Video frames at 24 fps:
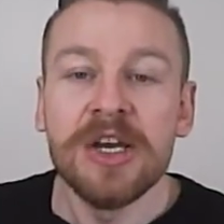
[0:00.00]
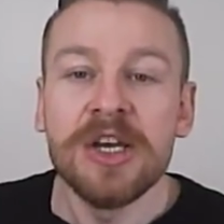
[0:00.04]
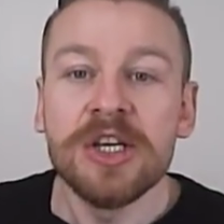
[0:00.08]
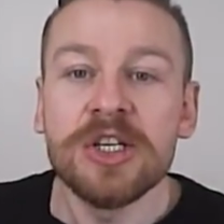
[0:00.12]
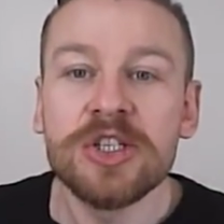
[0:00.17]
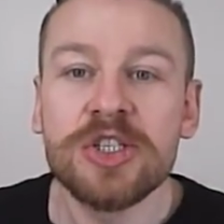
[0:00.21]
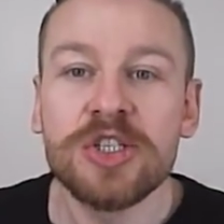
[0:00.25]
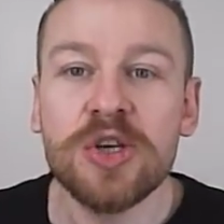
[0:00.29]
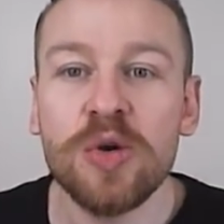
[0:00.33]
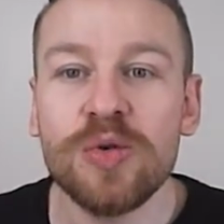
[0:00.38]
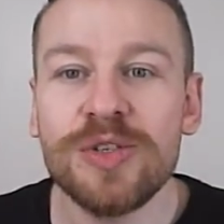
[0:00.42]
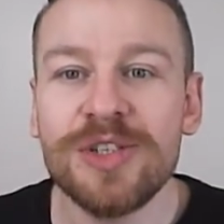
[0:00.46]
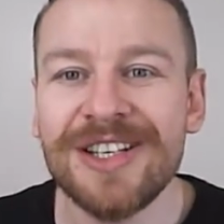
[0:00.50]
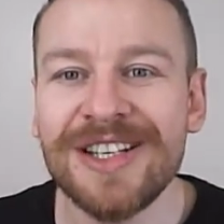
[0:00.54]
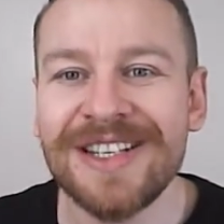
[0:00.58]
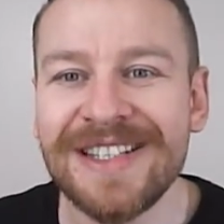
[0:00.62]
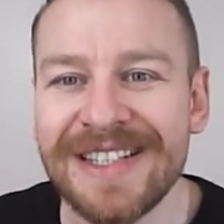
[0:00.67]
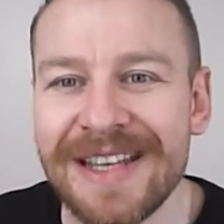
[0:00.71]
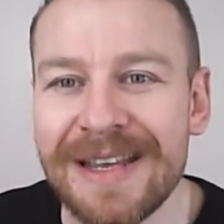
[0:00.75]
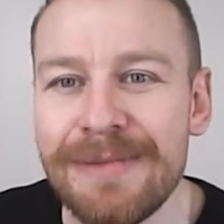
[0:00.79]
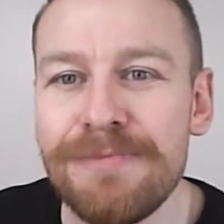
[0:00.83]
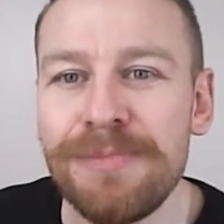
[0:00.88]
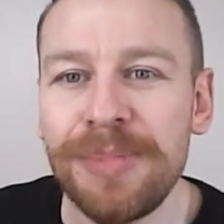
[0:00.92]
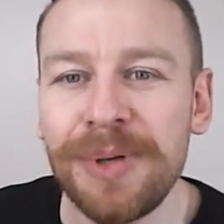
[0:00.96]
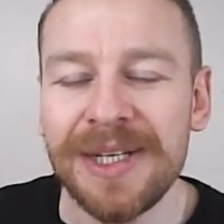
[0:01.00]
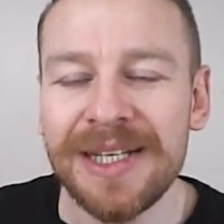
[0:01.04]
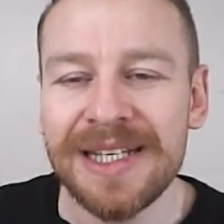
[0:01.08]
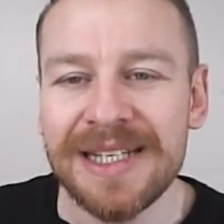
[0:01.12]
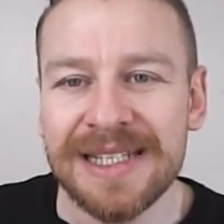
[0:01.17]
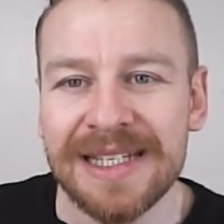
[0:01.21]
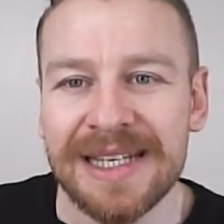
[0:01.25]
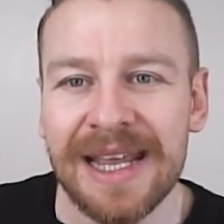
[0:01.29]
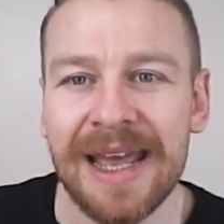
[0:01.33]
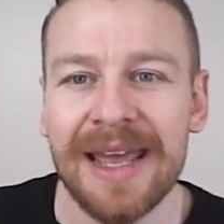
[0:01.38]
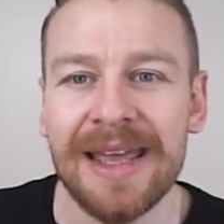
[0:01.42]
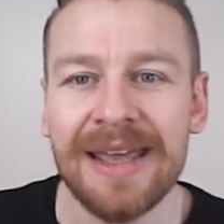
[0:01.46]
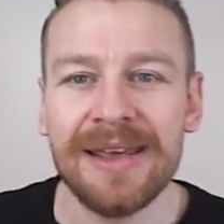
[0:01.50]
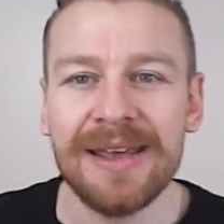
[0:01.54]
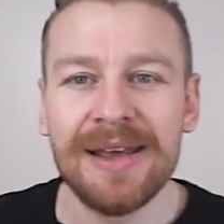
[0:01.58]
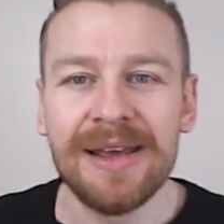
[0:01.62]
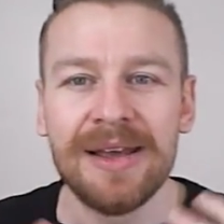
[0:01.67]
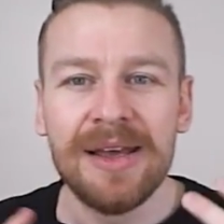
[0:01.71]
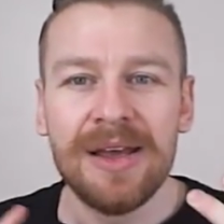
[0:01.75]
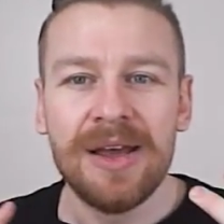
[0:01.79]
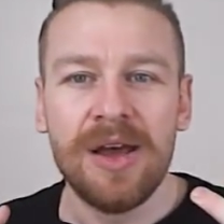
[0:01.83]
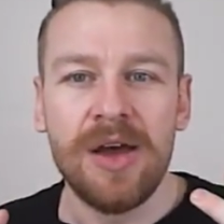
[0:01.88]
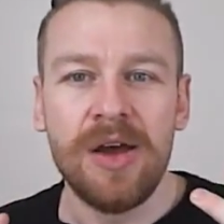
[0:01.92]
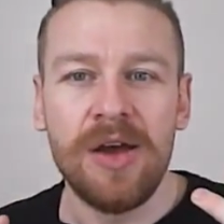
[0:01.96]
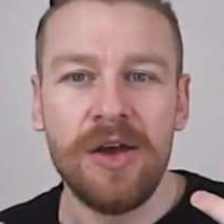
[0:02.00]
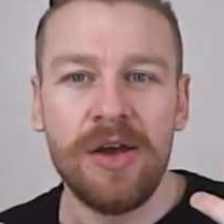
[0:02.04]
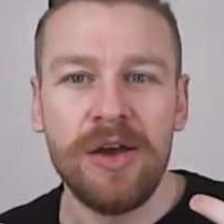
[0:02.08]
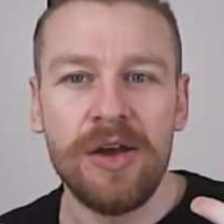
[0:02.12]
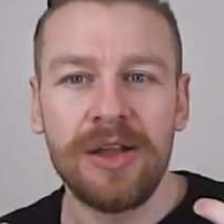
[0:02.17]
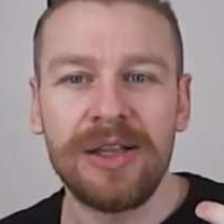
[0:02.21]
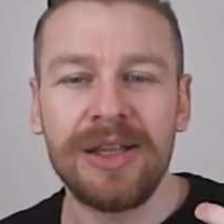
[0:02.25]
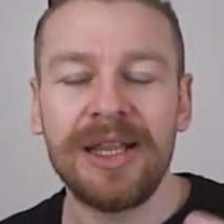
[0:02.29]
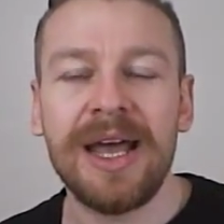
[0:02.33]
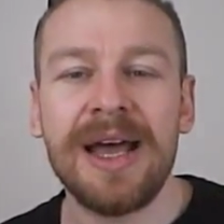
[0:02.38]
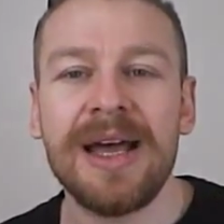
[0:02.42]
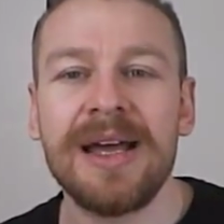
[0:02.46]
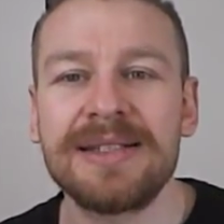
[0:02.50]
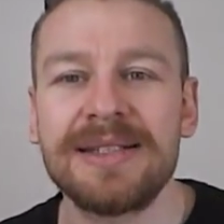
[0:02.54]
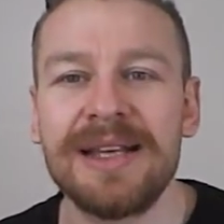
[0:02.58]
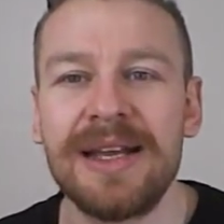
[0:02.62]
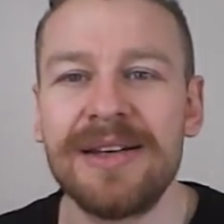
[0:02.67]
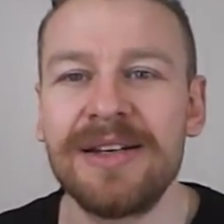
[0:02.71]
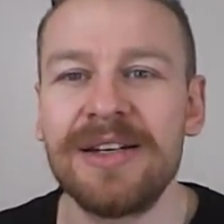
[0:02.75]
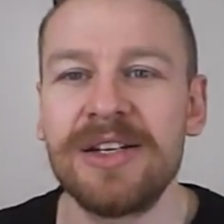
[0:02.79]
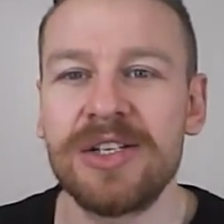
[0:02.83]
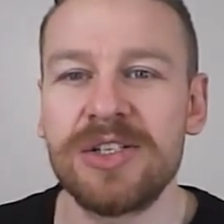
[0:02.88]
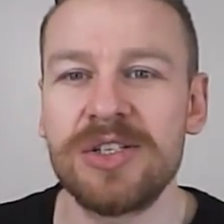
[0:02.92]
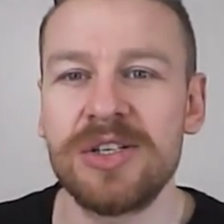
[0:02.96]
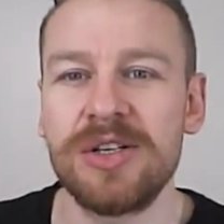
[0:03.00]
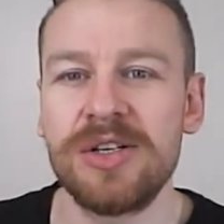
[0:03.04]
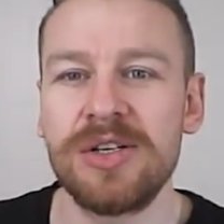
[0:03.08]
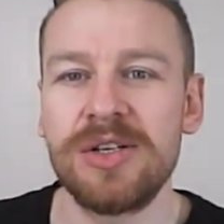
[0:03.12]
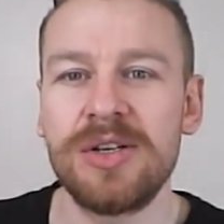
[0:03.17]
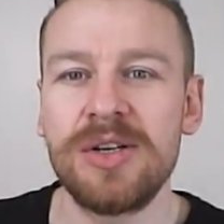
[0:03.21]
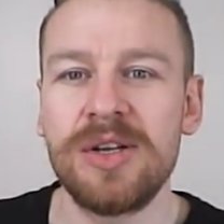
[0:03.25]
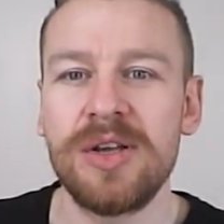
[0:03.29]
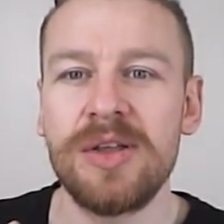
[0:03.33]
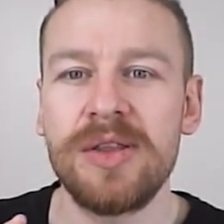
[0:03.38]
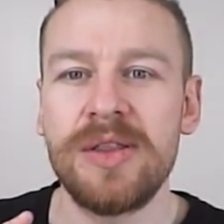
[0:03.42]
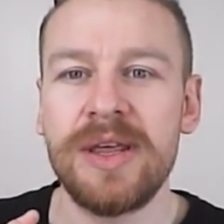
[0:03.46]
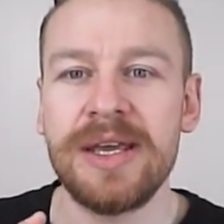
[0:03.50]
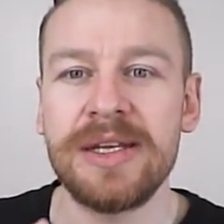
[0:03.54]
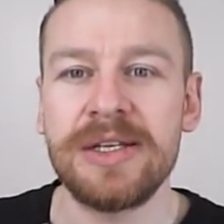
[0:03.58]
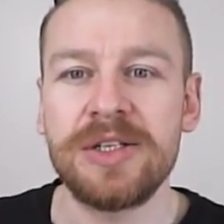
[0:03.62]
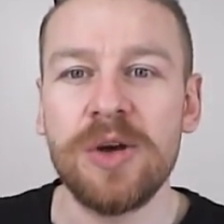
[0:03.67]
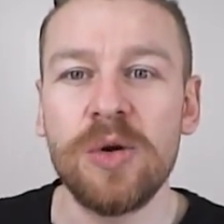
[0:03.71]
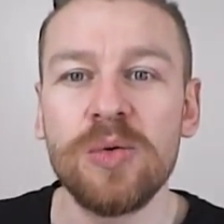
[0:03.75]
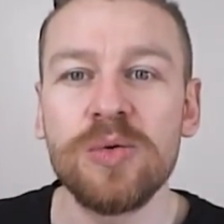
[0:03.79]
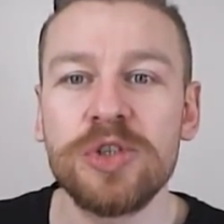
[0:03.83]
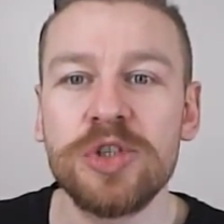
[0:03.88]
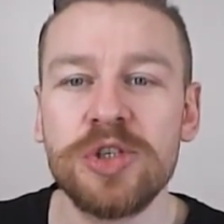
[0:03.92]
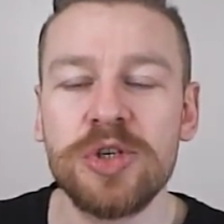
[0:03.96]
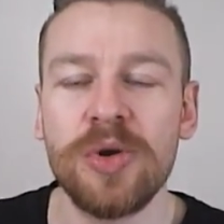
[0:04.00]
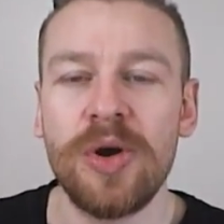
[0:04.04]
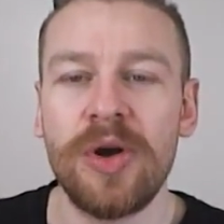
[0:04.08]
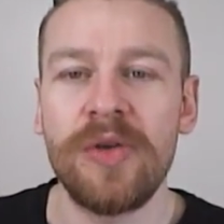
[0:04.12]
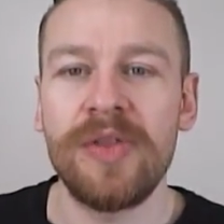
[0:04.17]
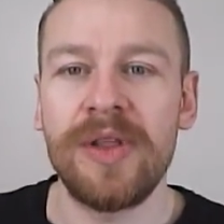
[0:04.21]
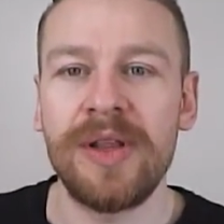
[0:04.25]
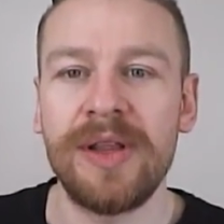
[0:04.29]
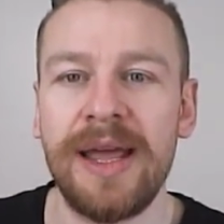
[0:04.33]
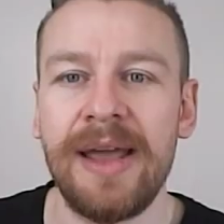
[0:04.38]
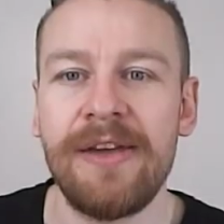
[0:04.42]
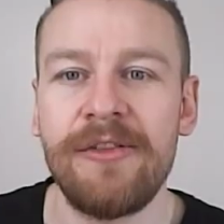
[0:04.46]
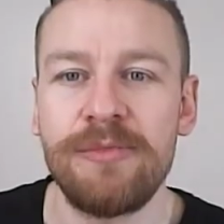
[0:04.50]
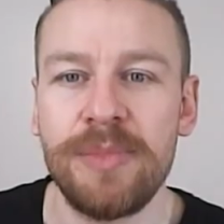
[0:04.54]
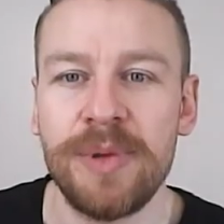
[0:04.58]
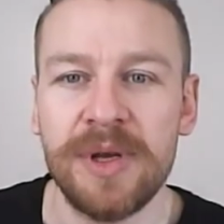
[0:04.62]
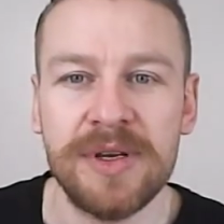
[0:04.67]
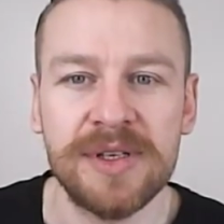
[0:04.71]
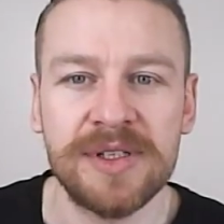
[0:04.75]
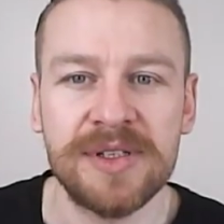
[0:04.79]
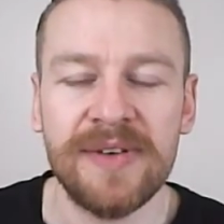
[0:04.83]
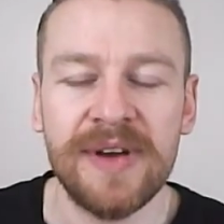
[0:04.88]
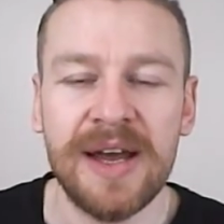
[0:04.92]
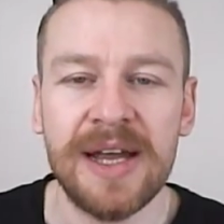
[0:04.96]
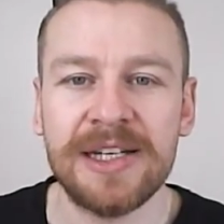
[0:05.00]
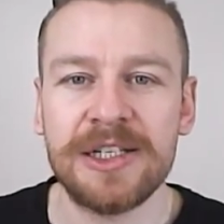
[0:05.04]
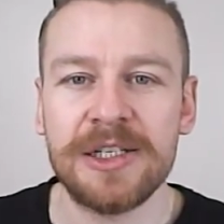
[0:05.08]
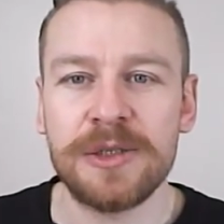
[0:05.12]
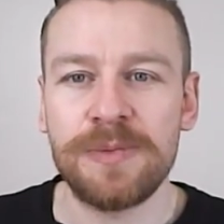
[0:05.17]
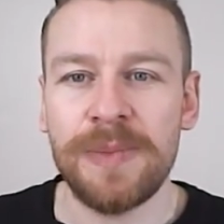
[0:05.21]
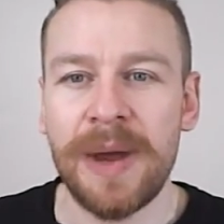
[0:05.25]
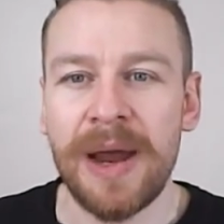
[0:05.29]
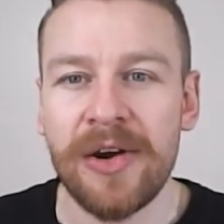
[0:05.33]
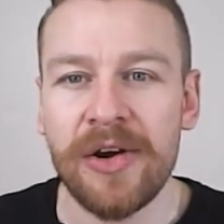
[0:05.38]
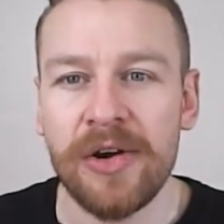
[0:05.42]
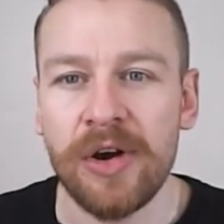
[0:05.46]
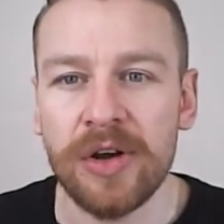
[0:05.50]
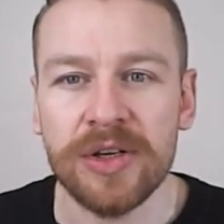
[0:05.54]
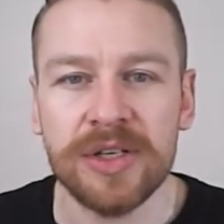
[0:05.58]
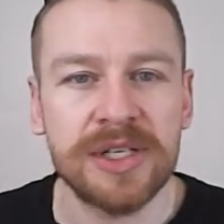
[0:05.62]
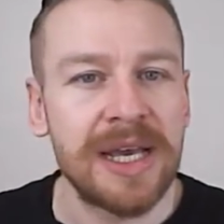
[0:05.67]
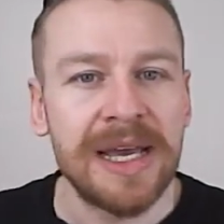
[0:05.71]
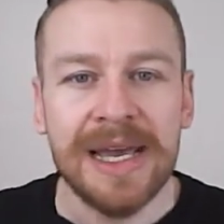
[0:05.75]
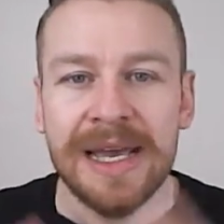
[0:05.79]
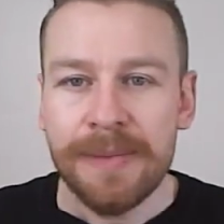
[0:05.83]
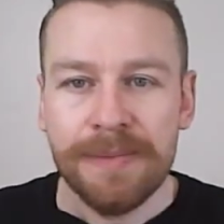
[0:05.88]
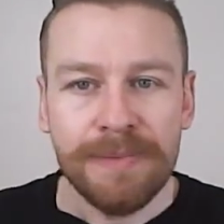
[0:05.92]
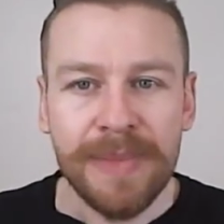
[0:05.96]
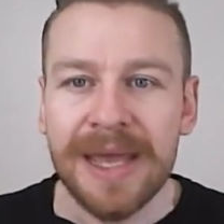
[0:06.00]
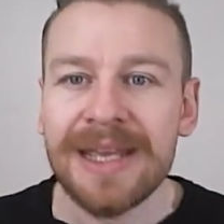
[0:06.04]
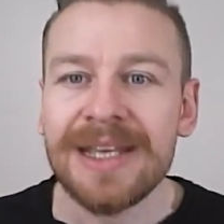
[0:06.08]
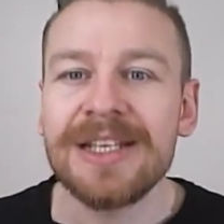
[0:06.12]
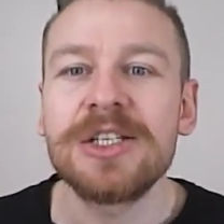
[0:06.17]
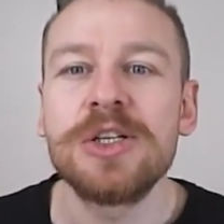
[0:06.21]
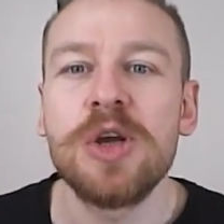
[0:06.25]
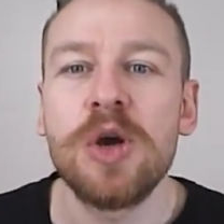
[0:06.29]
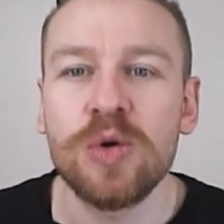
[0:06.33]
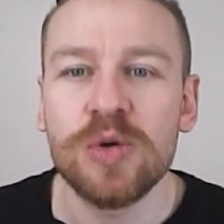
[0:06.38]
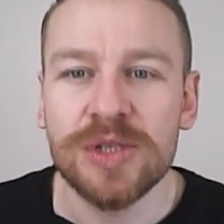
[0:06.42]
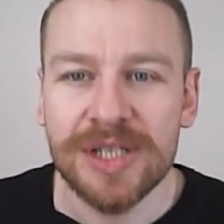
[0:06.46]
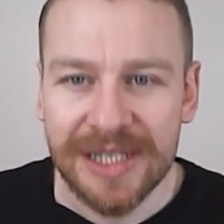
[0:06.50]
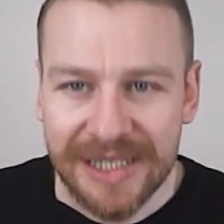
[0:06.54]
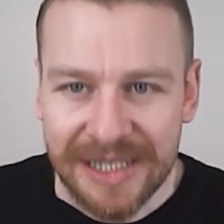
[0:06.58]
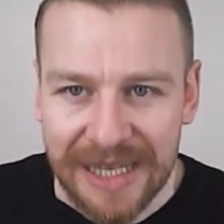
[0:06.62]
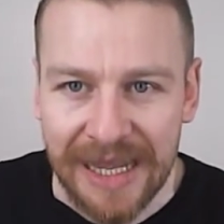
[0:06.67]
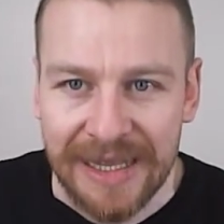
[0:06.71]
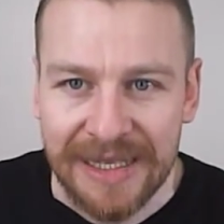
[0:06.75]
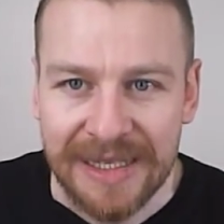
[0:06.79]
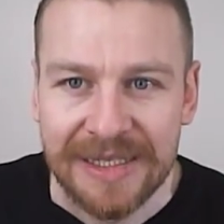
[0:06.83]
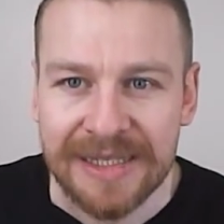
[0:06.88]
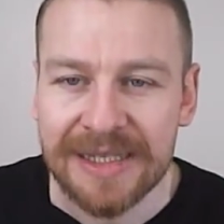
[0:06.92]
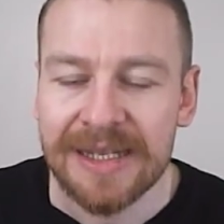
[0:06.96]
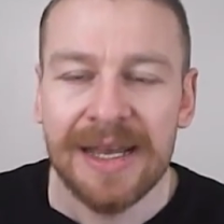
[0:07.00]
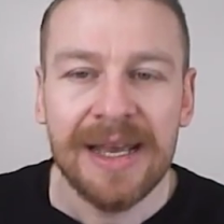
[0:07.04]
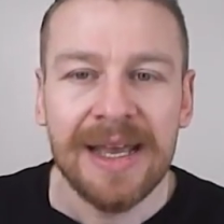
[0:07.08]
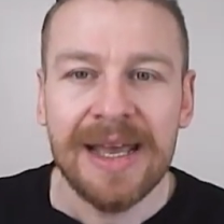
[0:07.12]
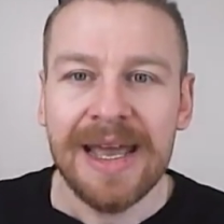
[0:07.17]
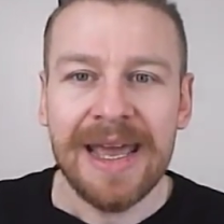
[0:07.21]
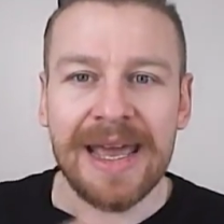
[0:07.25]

So to simply say, Lars Andersen, they don't shoot on the left because of archer's paradox, makes no sense.